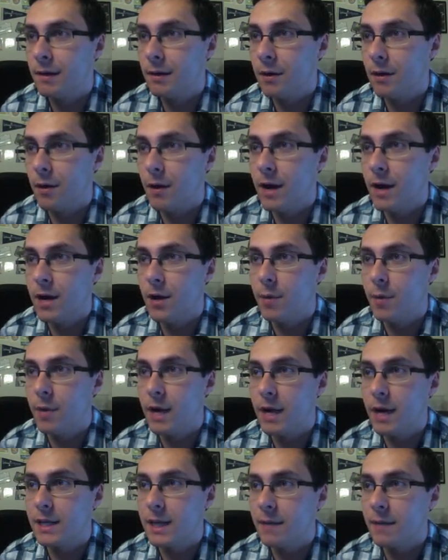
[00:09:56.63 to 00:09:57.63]
ain't nobody
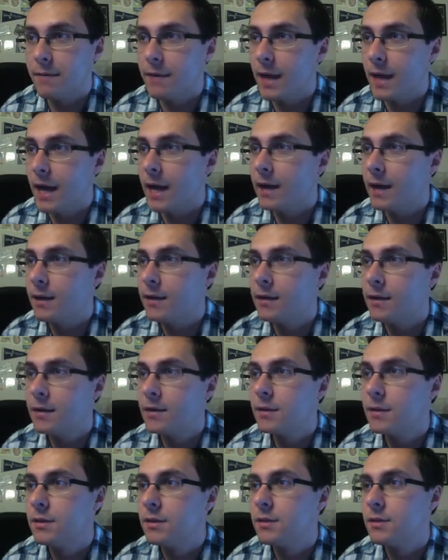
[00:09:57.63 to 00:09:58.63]
got time for that.
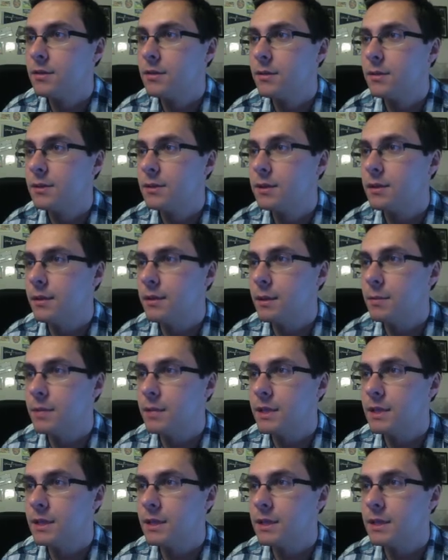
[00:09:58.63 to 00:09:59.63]
So let
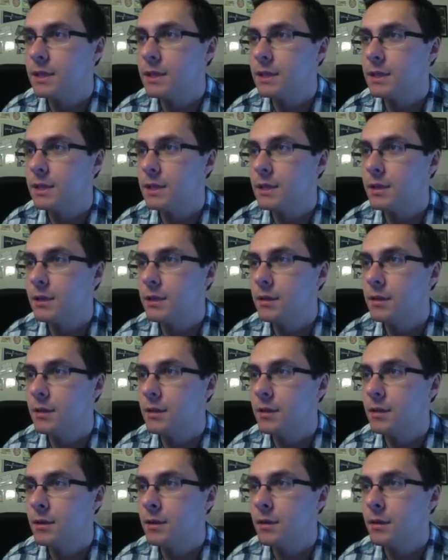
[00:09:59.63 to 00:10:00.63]
me see
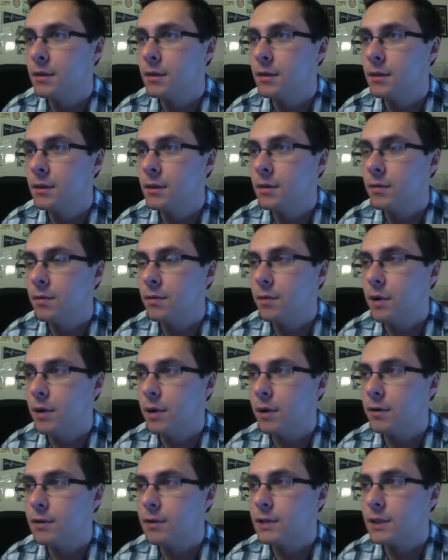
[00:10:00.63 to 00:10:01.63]
where
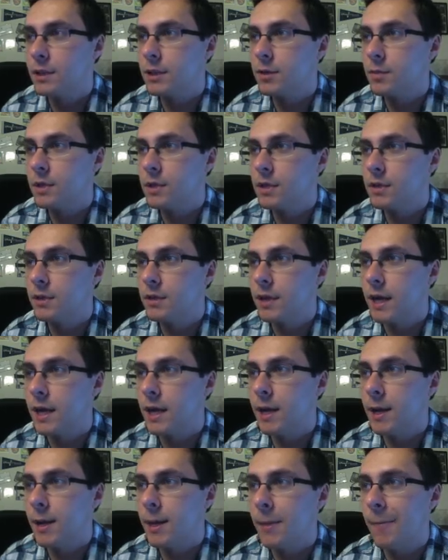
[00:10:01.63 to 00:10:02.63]
else there could be
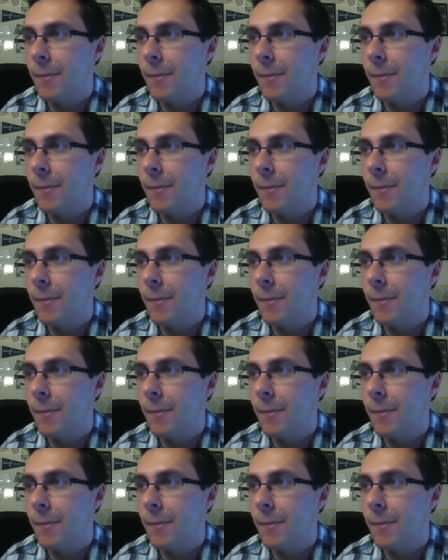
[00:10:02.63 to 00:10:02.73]
clay.